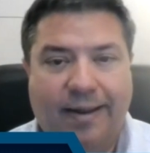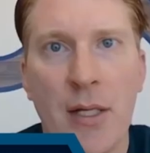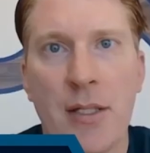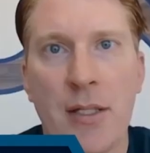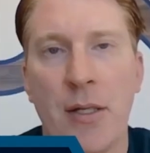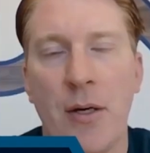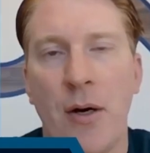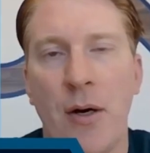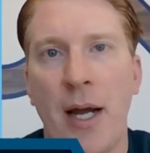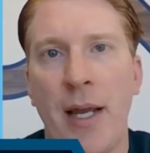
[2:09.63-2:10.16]

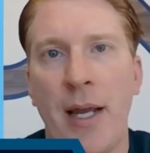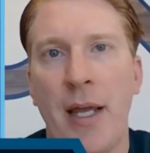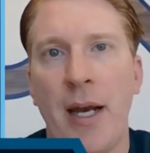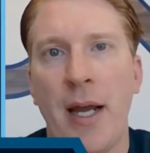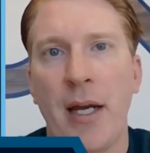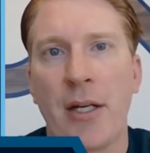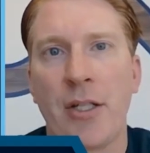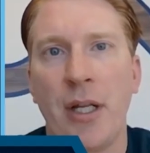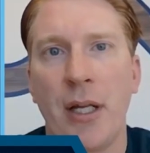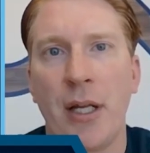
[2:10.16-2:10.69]
So I can
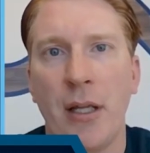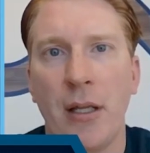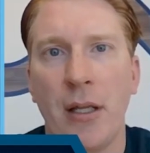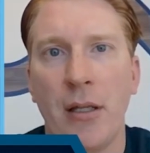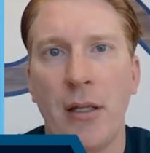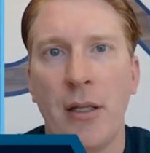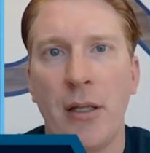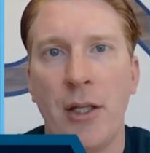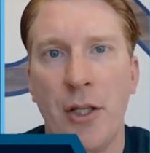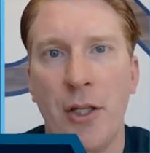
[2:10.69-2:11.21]
actually
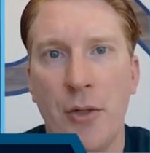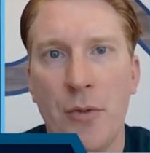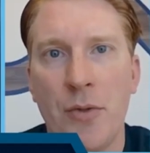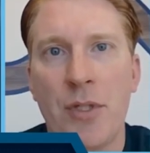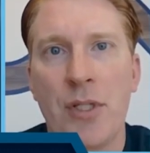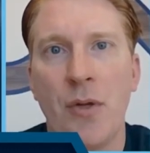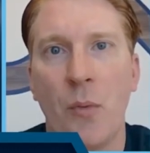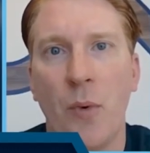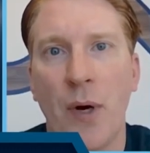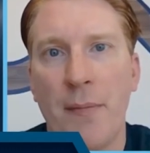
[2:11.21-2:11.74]
use
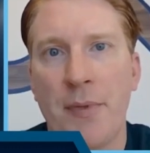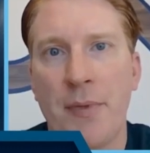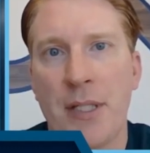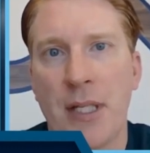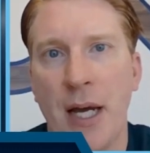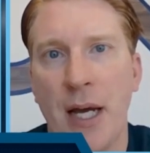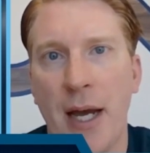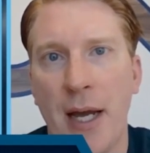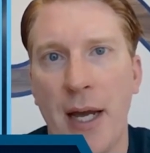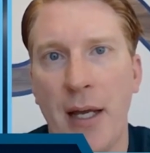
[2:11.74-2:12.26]
the
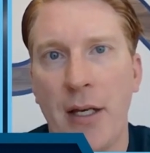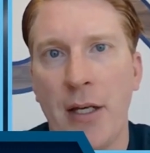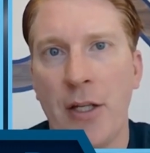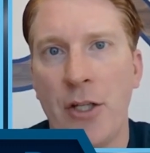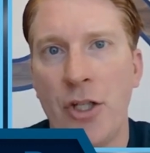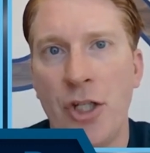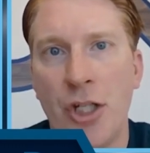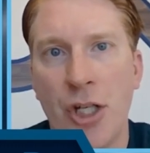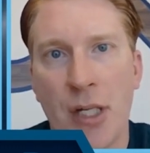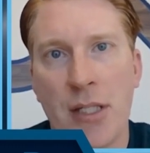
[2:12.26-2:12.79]
website
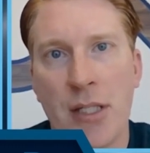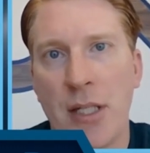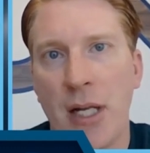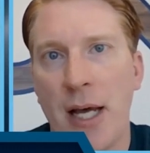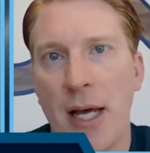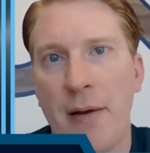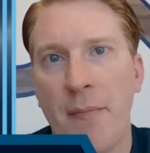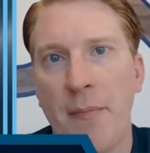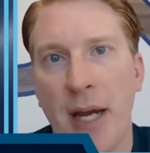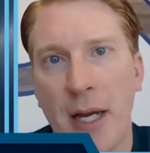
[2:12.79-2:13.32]
just
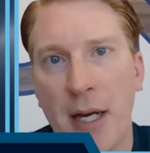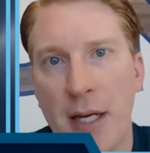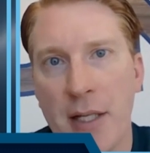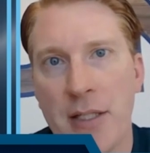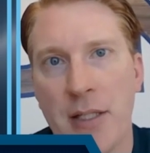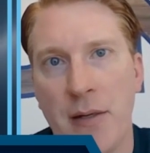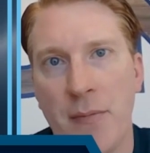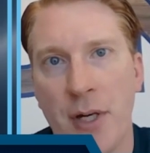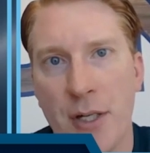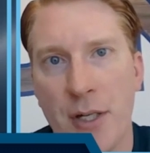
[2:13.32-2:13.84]
like my
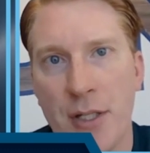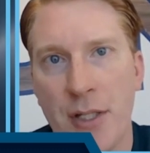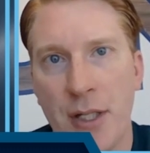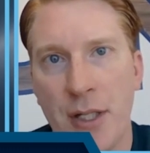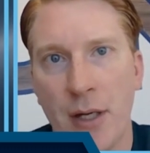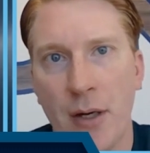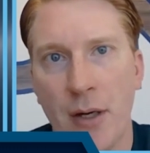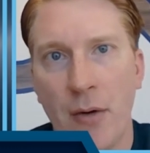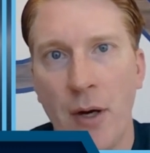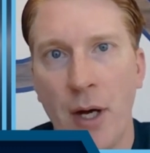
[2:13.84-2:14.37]
customers
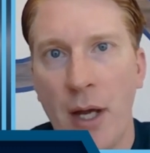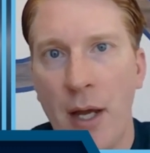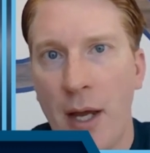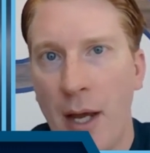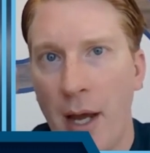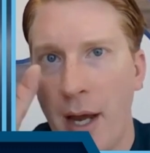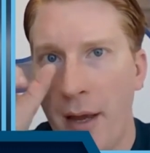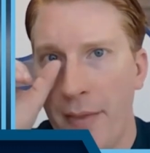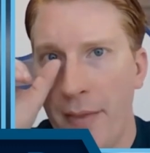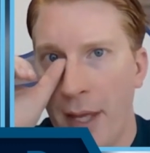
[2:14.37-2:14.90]
do.
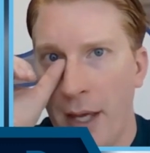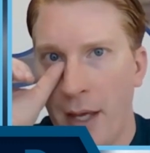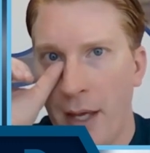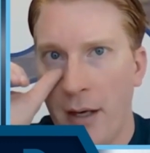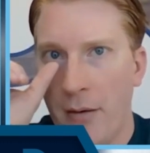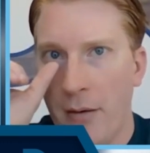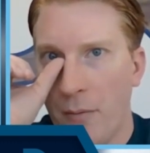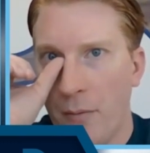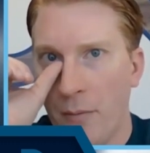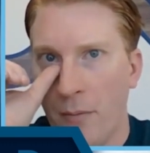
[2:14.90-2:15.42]
And
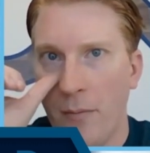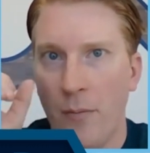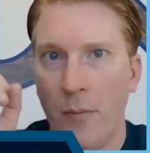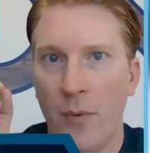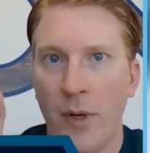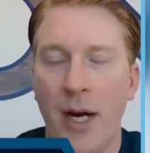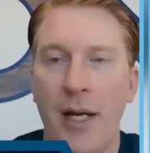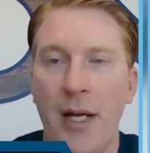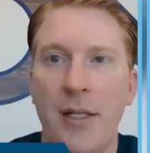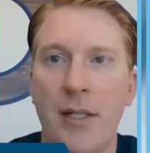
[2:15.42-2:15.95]
then
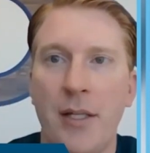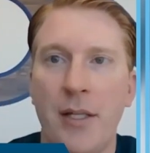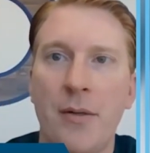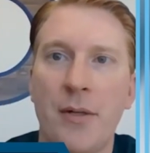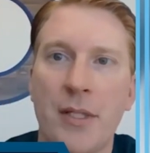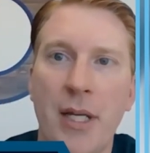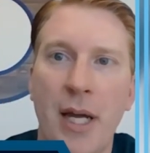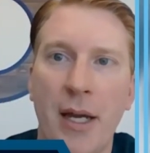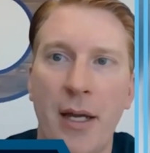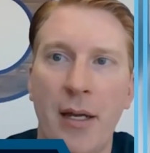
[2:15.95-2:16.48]
what I do
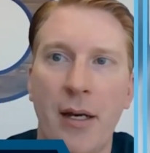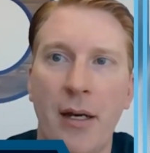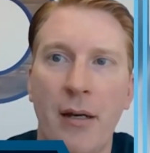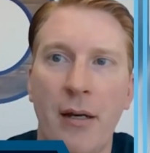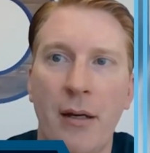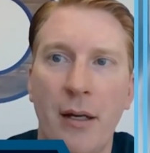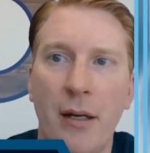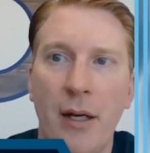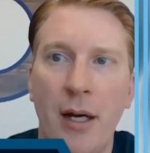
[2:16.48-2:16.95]
is I can